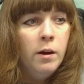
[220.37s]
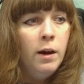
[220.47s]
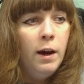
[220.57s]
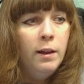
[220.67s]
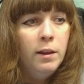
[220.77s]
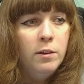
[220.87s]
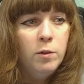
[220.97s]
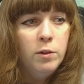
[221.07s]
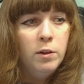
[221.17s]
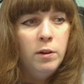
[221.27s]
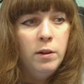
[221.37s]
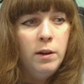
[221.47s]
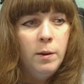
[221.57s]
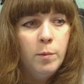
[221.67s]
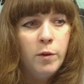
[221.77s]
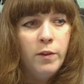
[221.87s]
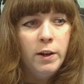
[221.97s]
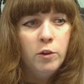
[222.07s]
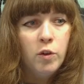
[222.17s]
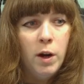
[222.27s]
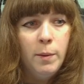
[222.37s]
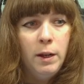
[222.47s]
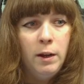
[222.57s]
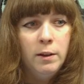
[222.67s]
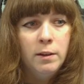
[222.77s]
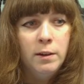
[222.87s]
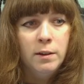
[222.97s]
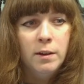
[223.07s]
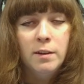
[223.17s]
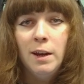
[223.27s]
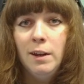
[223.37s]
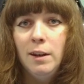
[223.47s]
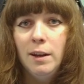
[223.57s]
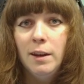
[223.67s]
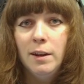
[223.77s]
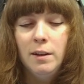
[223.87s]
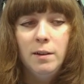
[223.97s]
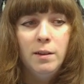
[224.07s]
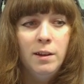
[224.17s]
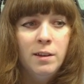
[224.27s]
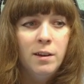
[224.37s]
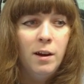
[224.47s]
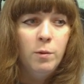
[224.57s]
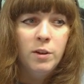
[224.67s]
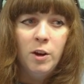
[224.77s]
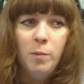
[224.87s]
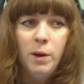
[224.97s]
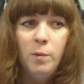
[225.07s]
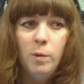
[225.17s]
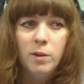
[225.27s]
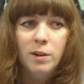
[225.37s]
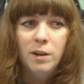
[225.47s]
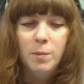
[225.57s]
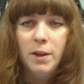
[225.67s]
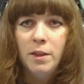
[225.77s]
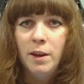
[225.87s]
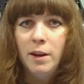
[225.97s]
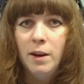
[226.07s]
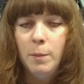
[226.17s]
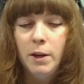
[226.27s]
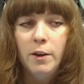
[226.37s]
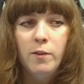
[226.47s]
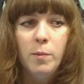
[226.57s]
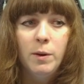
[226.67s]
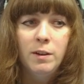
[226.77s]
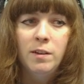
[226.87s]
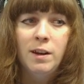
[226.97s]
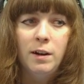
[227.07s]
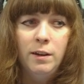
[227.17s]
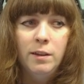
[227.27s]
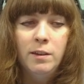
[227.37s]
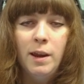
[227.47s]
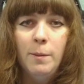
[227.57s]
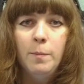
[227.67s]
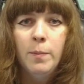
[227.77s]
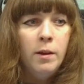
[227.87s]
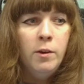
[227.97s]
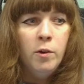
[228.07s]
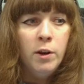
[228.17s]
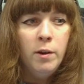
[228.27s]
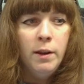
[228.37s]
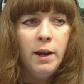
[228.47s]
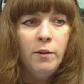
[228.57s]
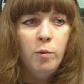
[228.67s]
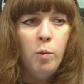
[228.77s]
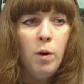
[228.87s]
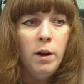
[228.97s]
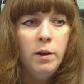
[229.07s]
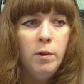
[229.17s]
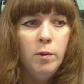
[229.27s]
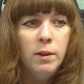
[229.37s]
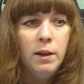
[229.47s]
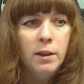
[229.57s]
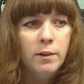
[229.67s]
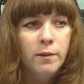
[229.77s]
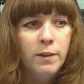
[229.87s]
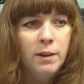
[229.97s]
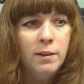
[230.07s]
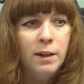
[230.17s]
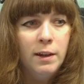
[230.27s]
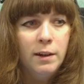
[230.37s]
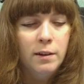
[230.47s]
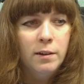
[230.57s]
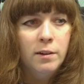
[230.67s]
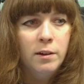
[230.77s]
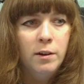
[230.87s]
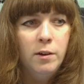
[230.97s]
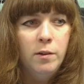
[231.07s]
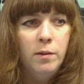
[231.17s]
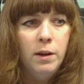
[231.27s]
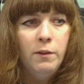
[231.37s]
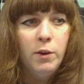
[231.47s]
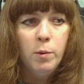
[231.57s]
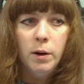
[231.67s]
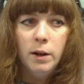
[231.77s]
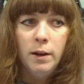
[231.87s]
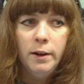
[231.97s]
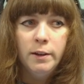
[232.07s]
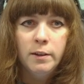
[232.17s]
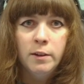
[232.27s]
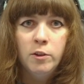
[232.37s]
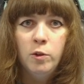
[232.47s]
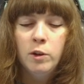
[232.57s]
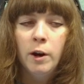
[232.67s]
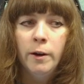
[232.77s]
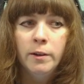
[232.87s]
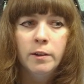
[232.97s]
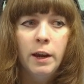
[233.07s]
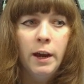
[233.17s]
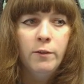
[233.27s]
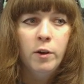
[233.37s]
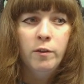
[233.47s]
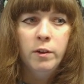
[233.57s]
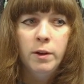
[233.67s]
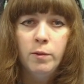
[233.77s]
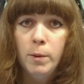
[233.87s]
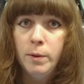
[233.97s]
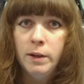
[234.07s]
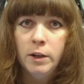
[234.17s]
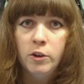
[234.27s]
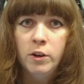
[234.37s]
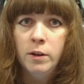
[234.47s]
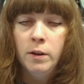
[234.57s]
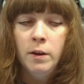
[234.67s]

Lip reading: And there's also the PreventTribeAlliances. Sadly, this I was hoping wasn't going to be a thing coming over, but it's exactly the same. You can only have one or the other of these settings. So if you want alliances, you can't have offline raid protection.